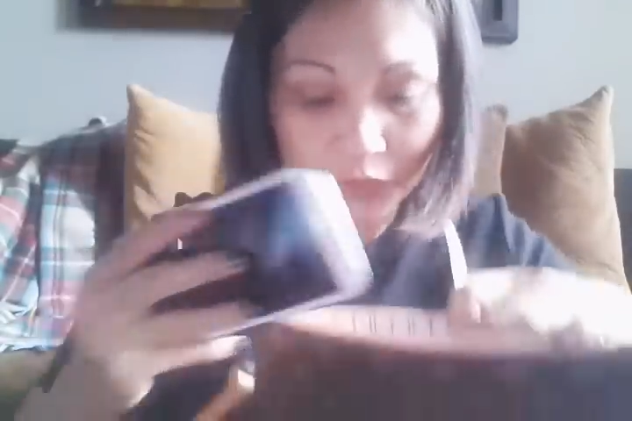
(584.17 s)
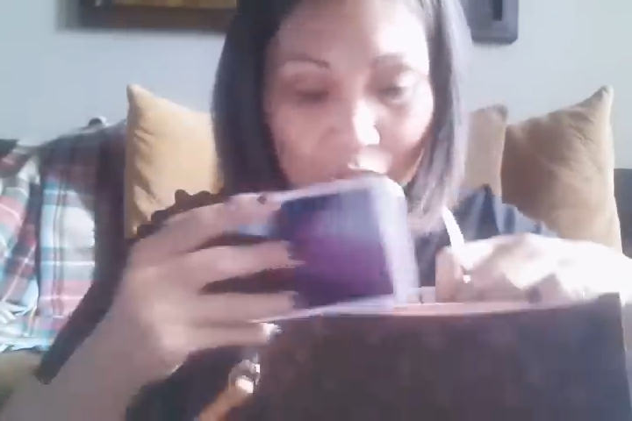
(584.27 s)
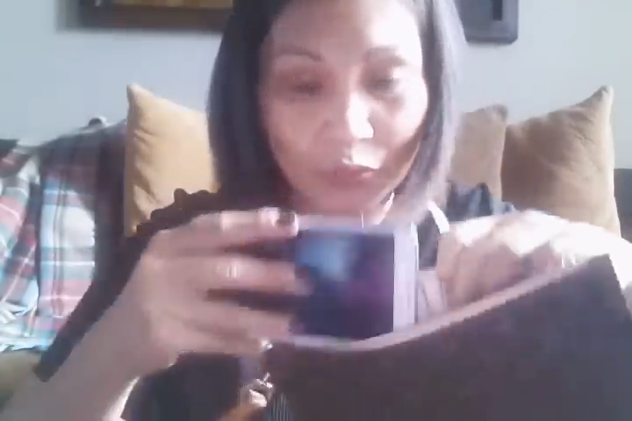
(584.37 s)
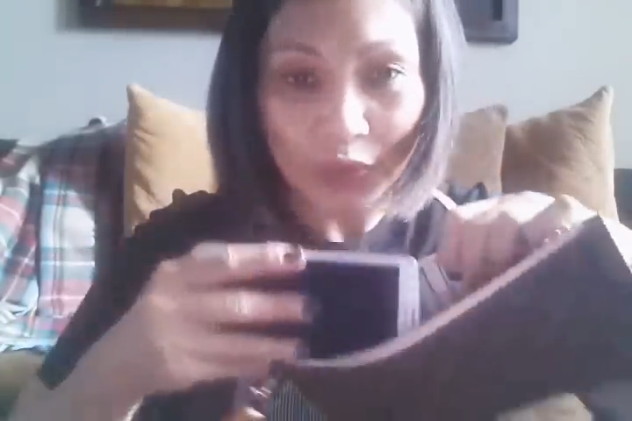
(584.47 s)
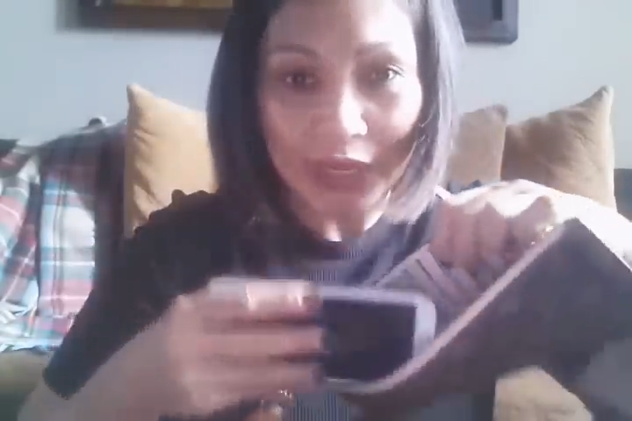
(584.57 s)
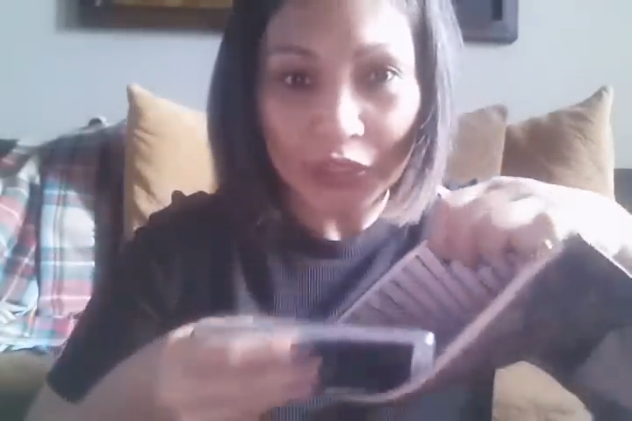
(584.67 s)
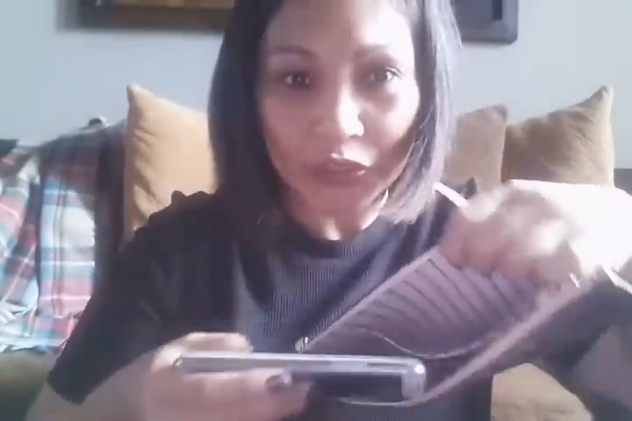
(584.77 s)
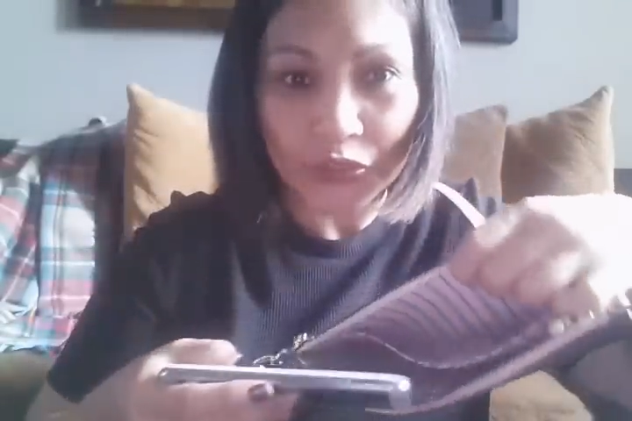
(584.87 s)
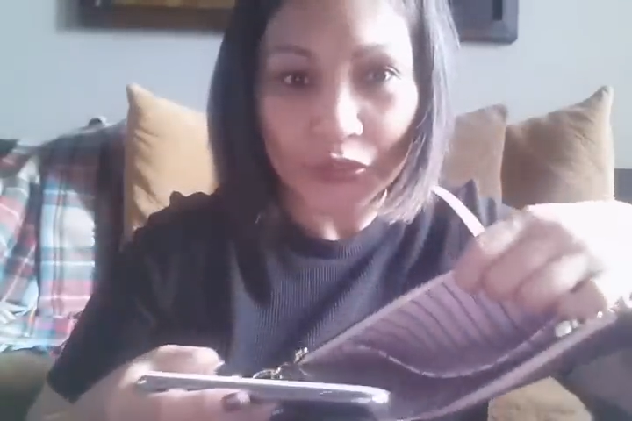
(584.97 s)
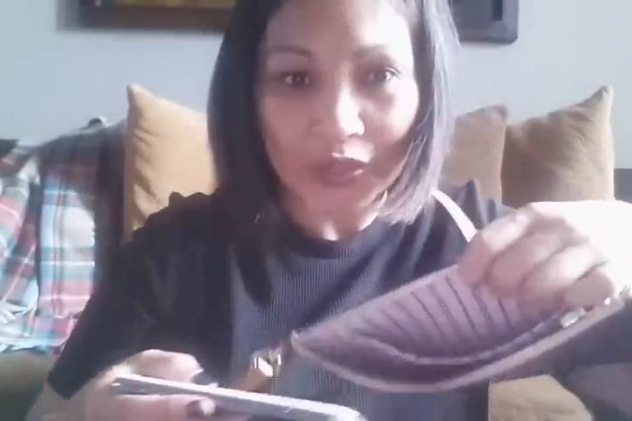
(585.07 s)
So what I
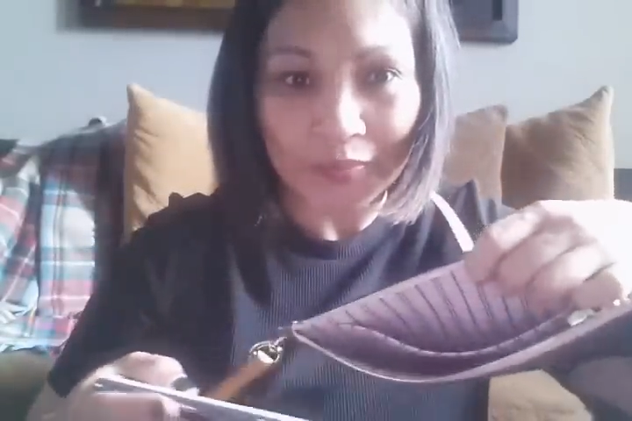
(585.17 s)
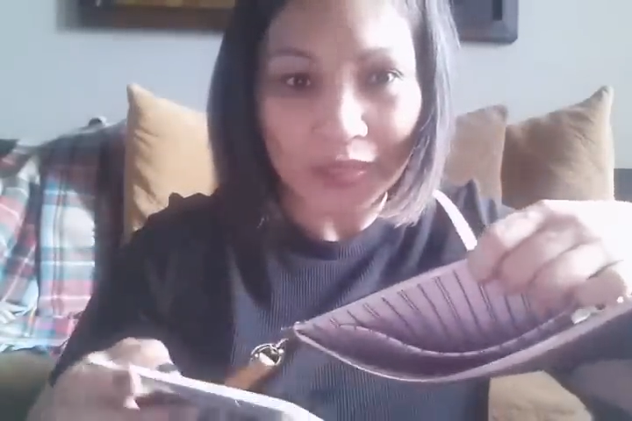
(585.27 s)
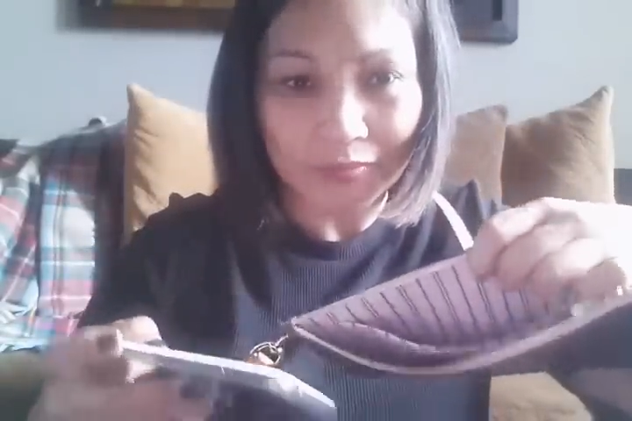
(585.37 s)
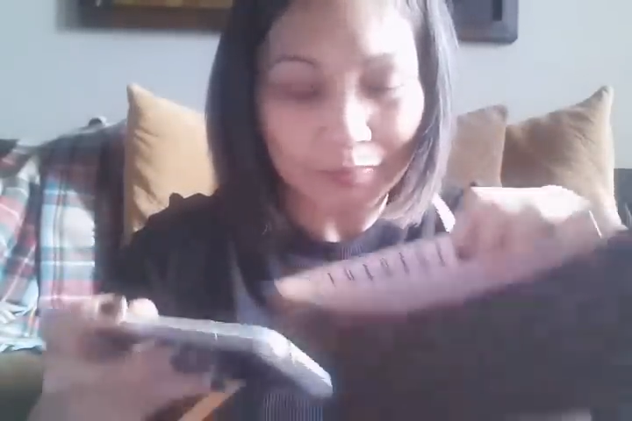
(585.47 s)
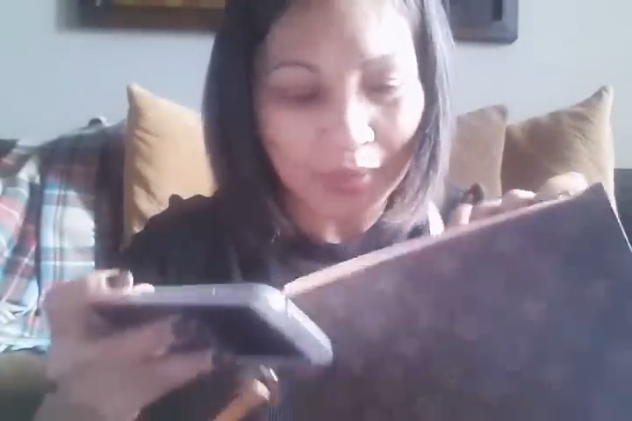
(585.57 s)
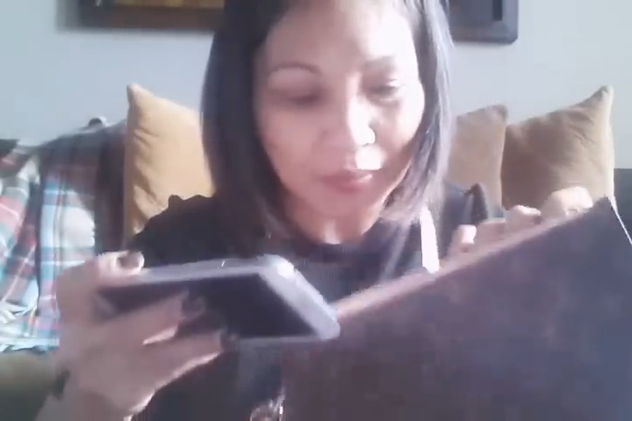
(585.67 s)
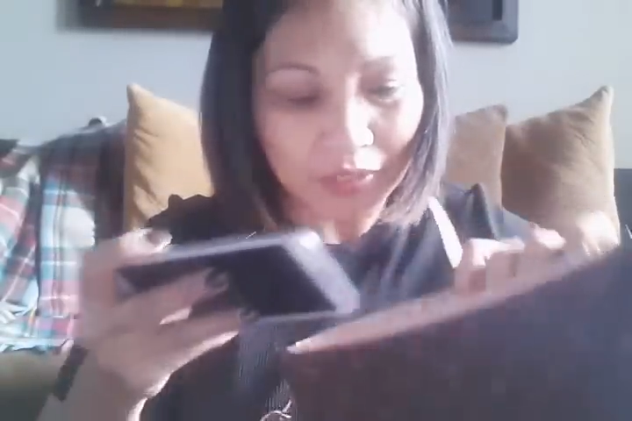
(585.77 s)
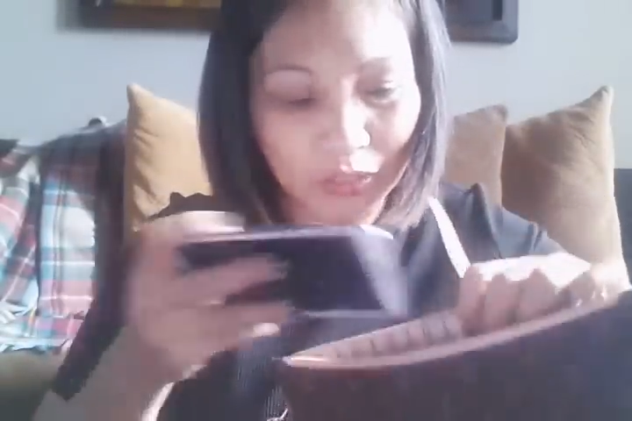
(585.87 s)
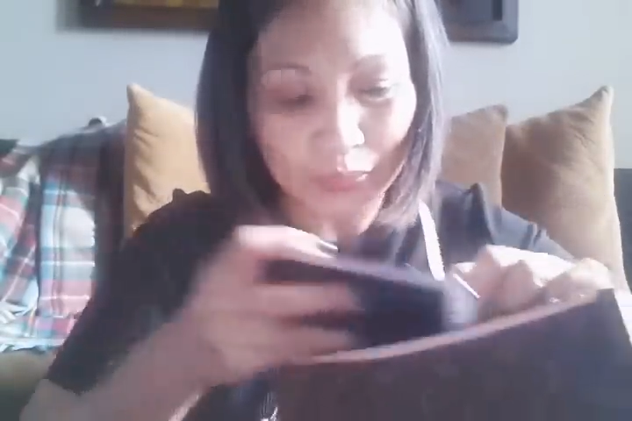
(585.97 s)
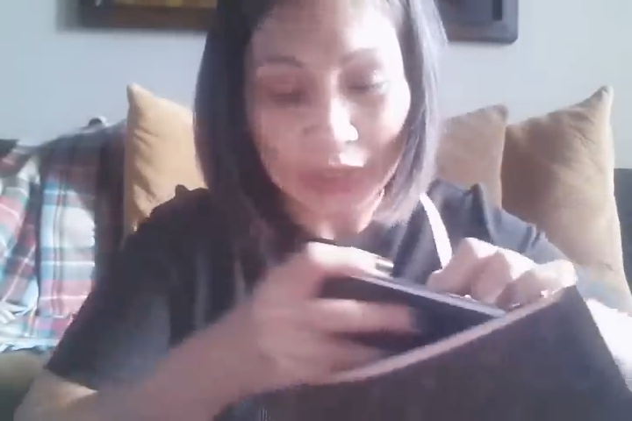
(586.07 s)
do, I mean, maybe
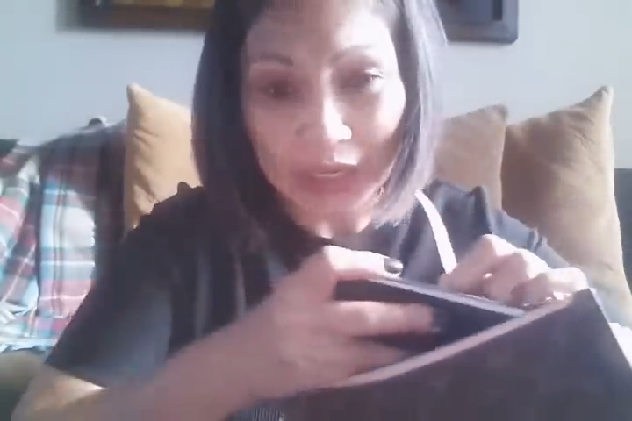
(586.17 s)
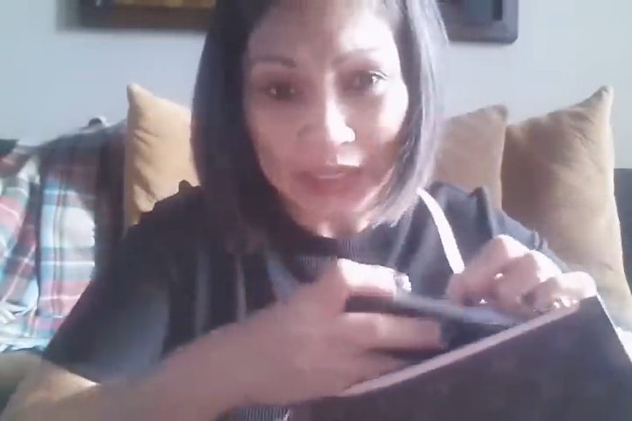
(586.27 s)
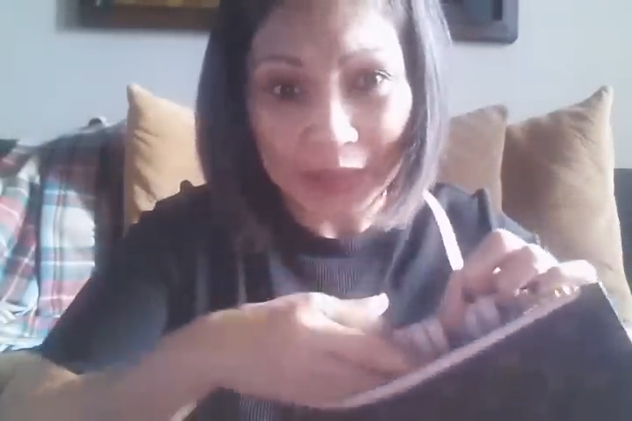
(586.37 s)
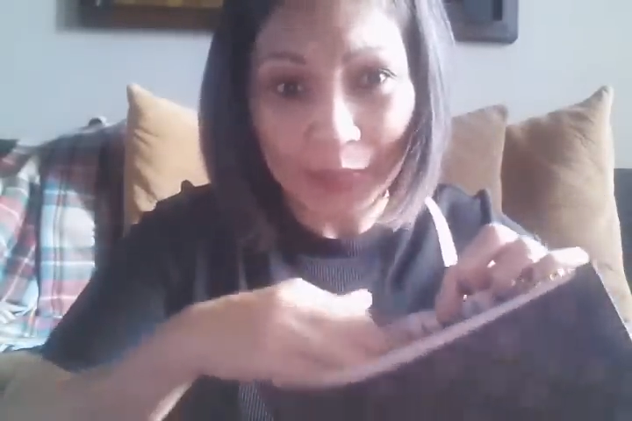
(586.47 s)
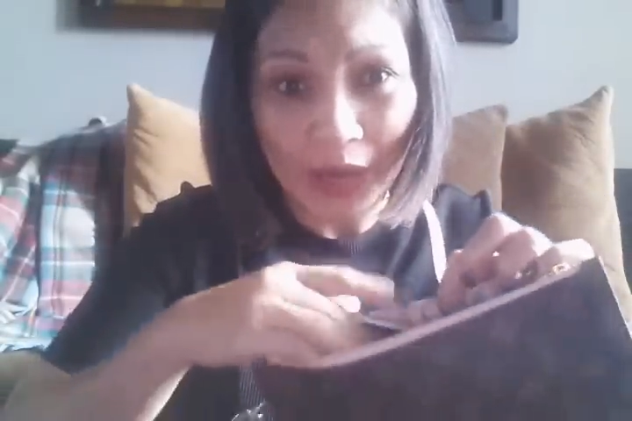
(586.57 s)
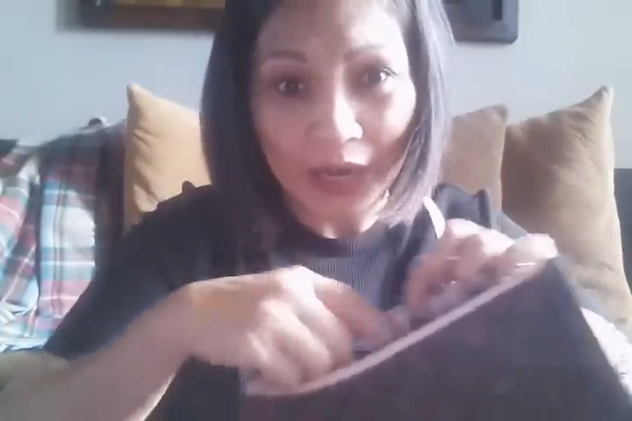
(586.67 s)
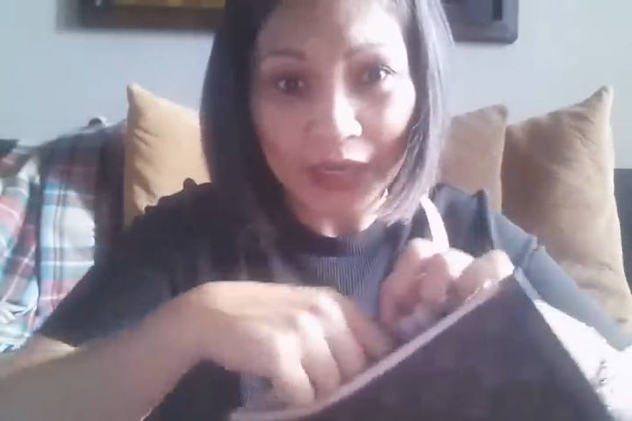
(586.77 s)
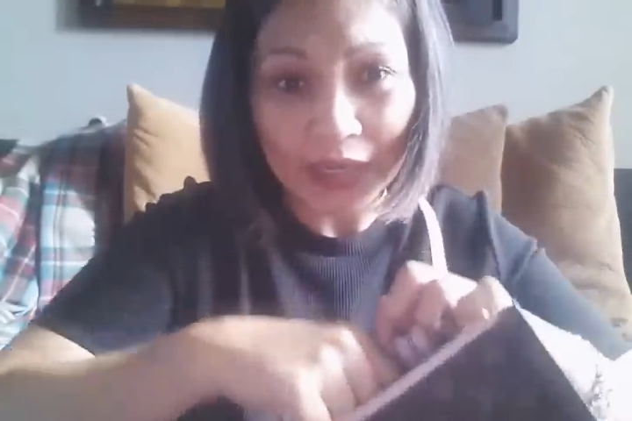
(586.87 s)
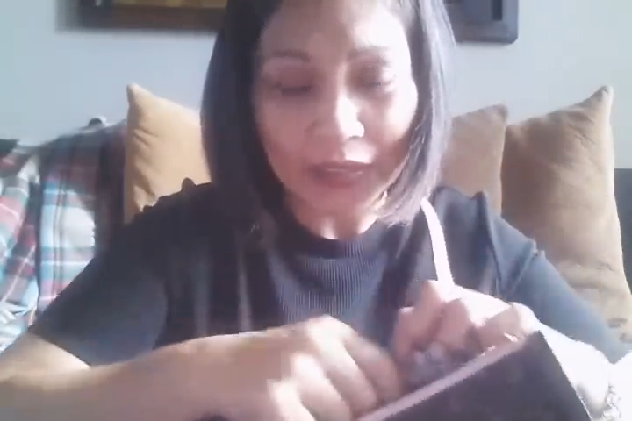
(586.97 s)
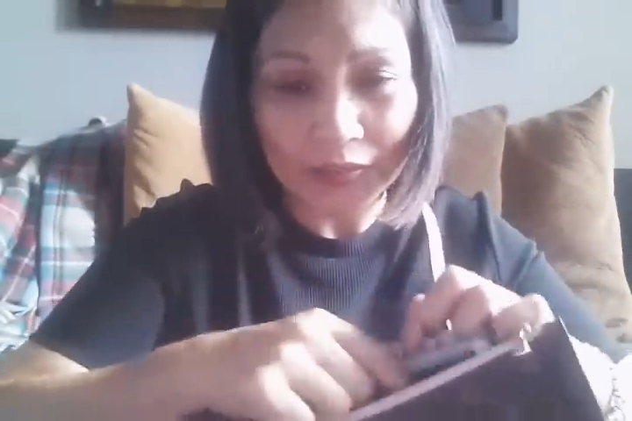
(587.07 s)
just put it in the
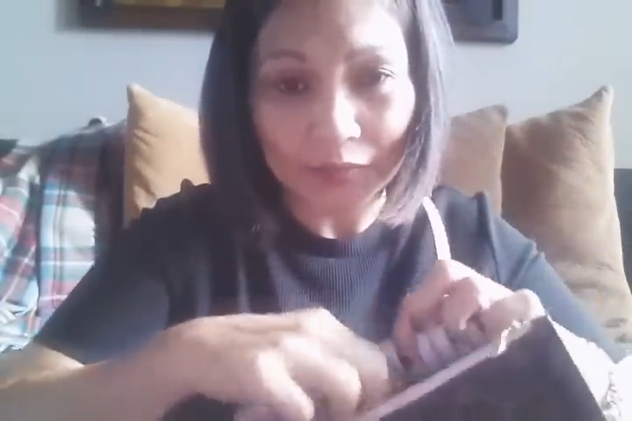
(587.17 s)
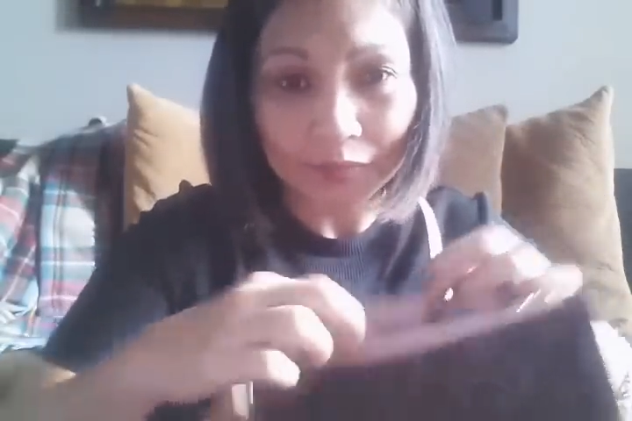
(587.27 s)
pocket.